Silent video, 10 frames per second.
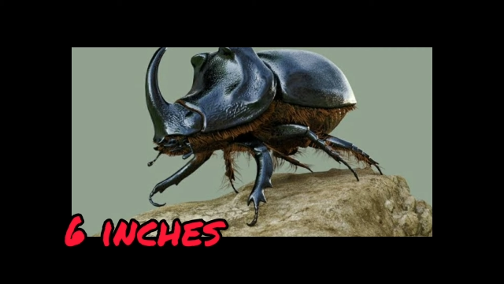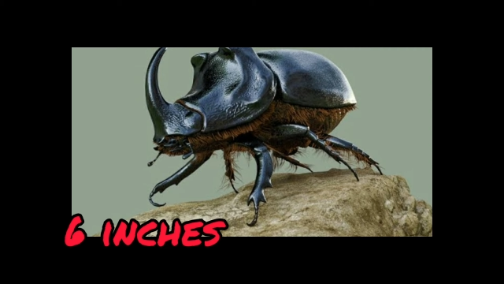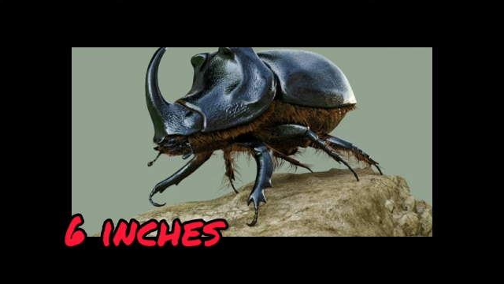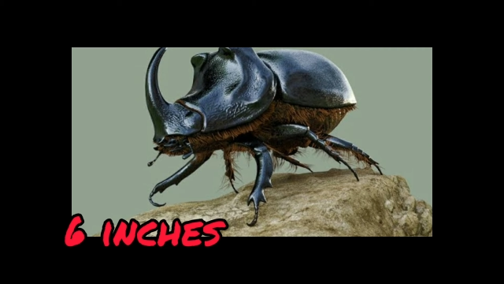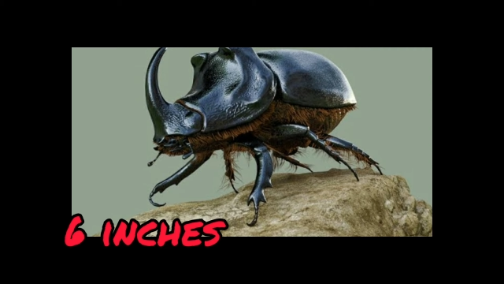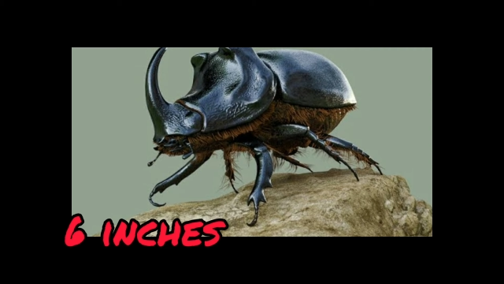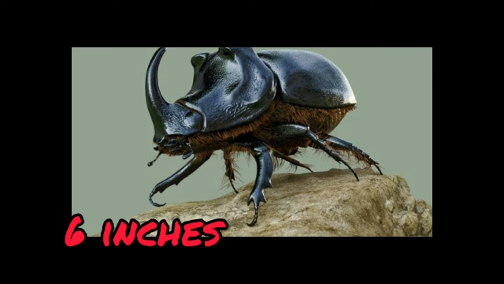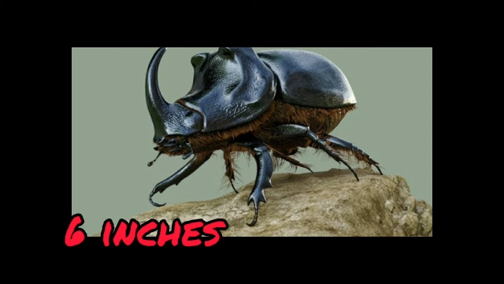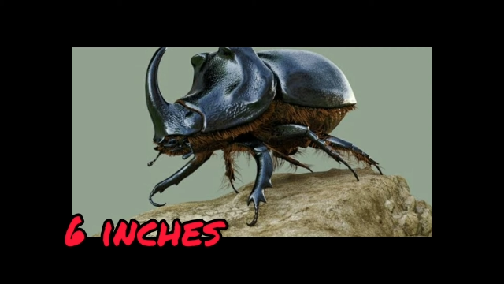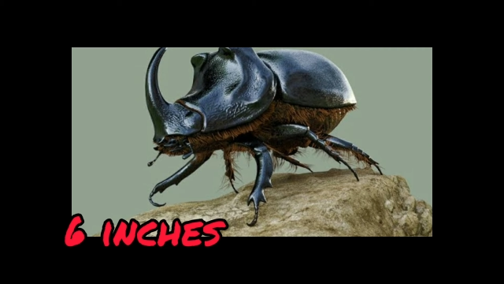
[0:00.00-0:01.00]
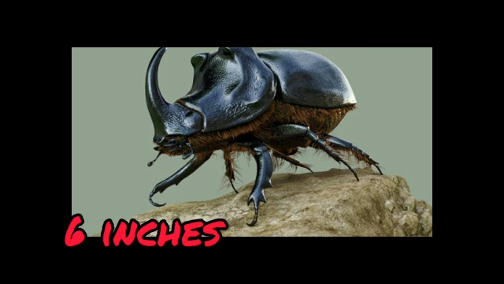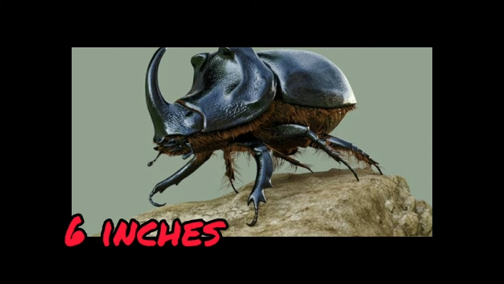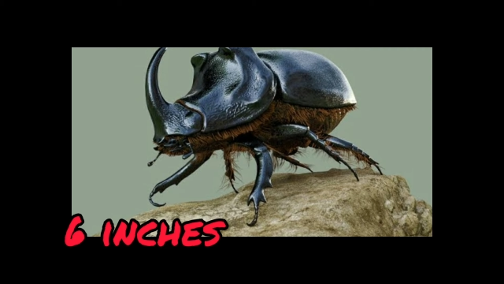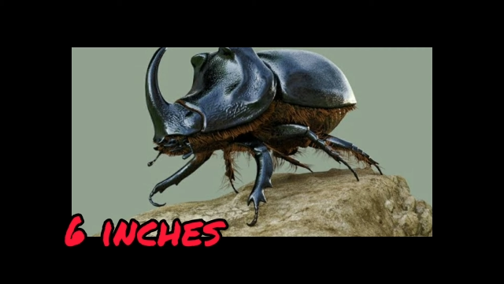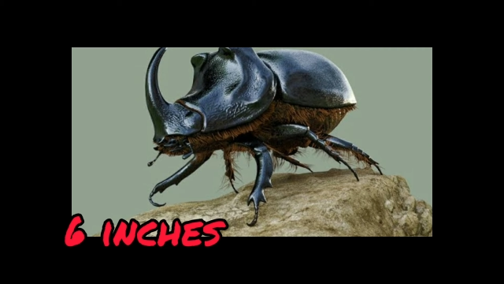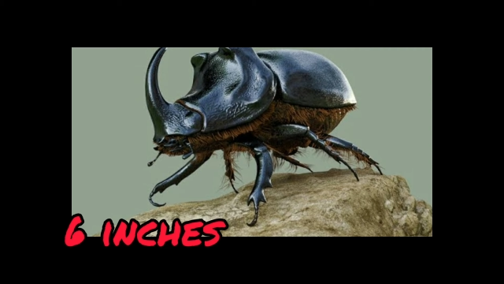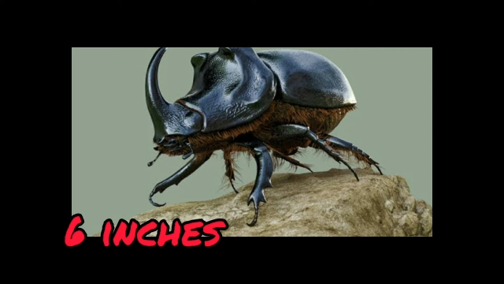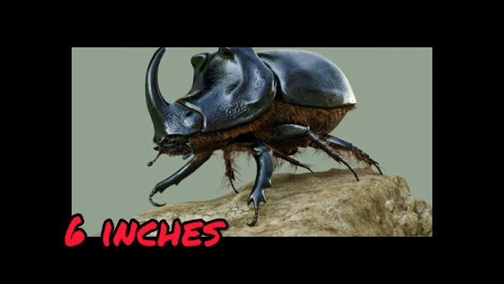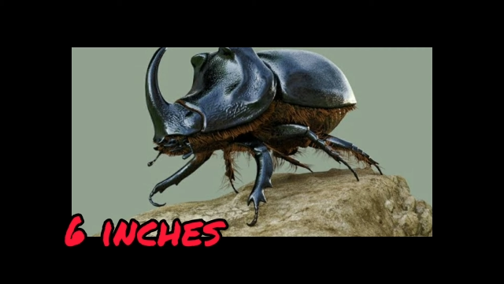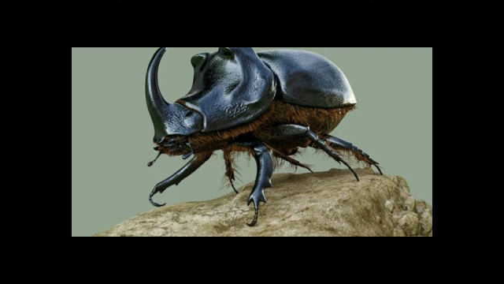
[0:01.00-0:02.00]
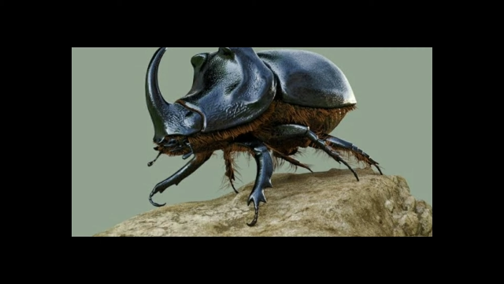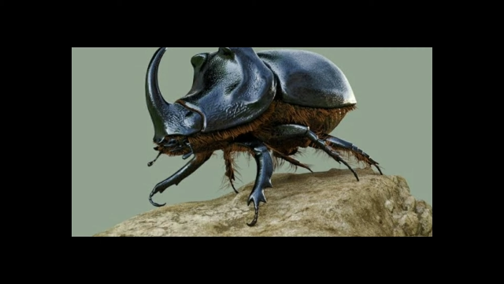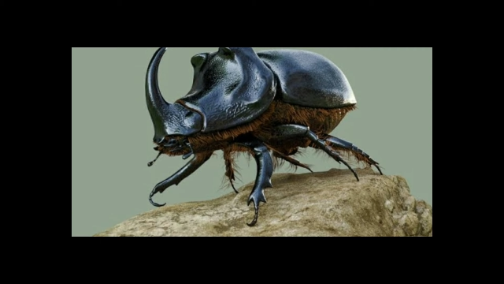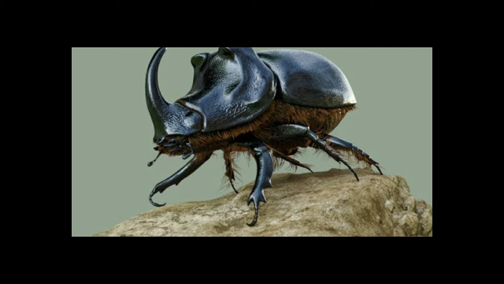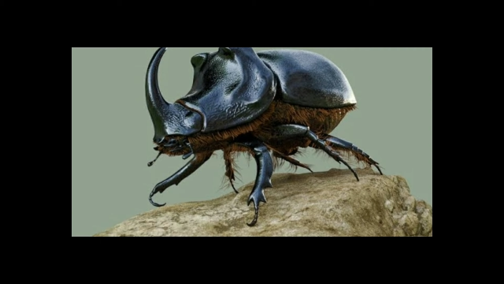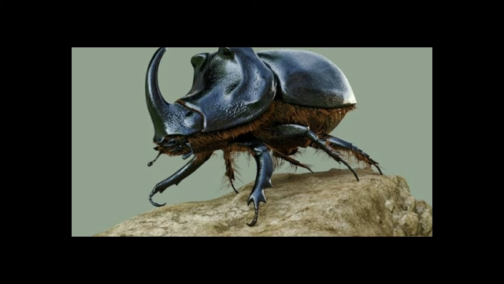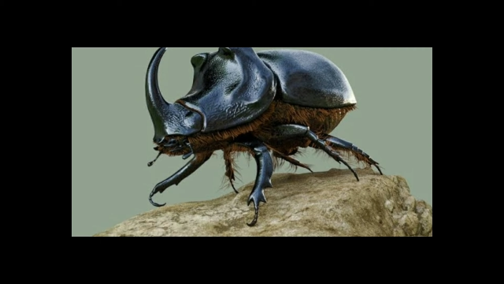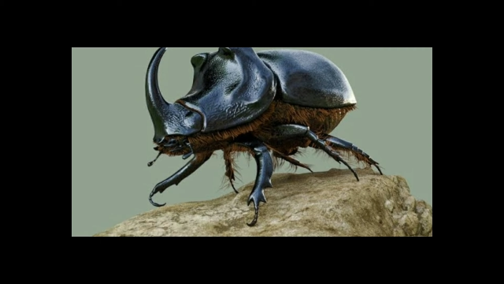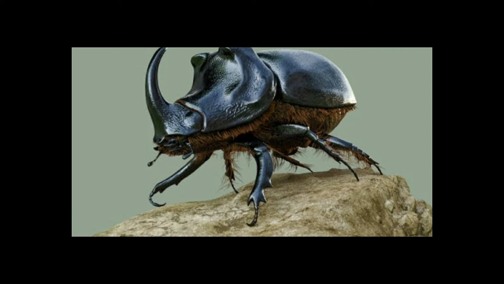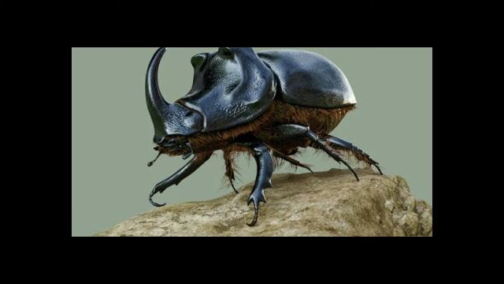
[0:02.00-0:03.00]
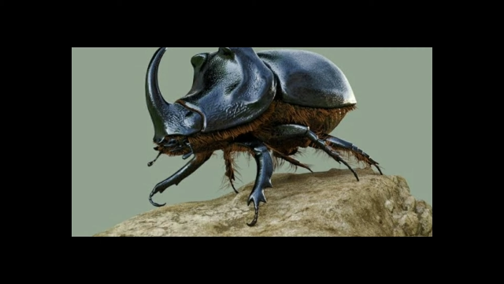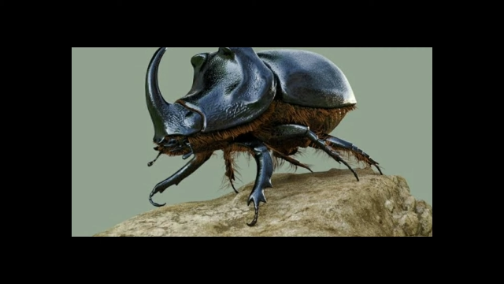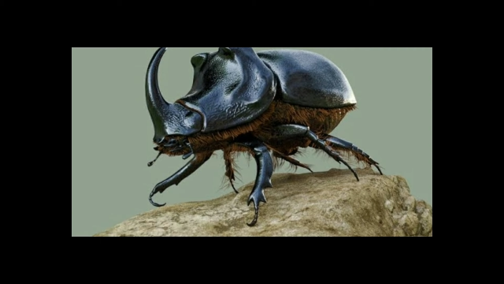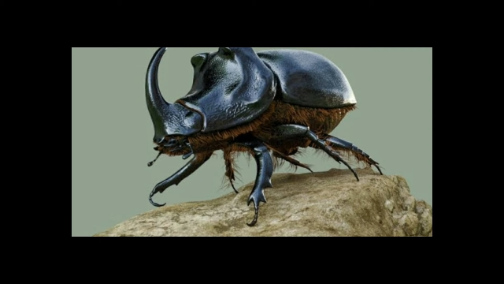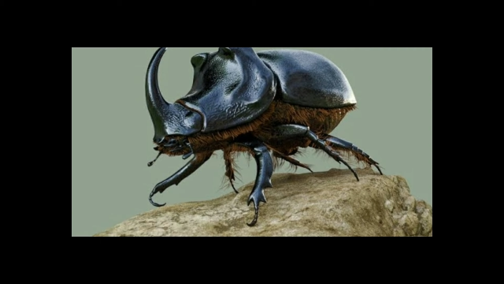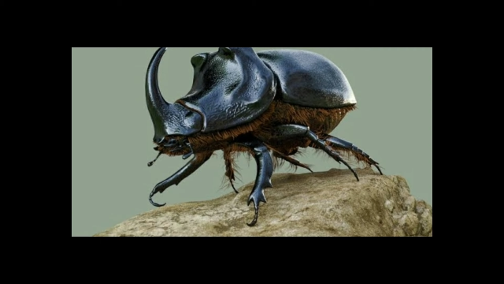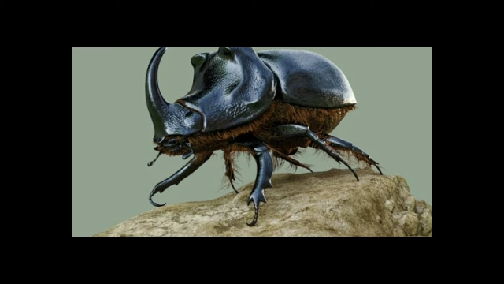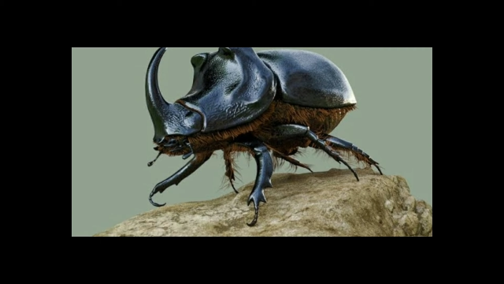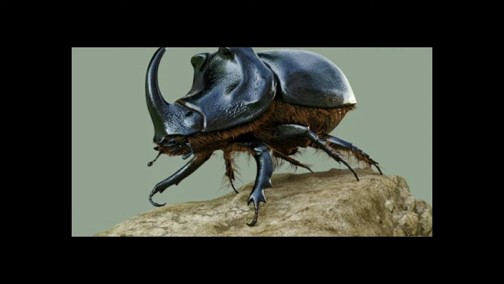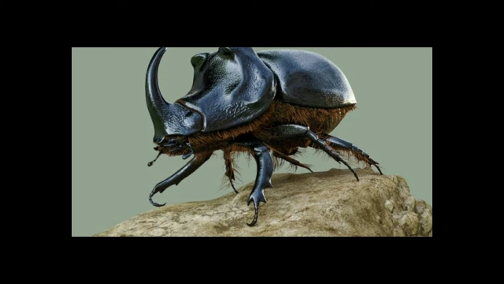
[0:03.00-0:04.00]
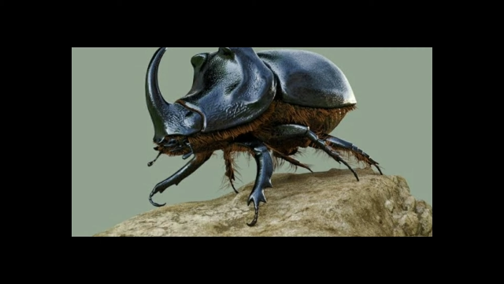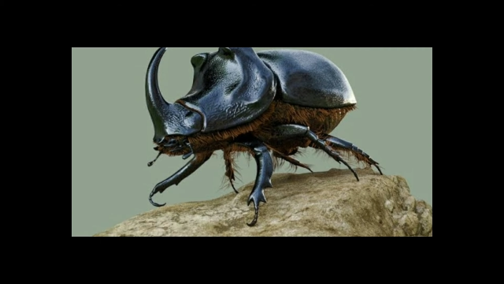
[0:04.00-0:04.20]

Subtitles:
No face is visible, so there are no lips to read.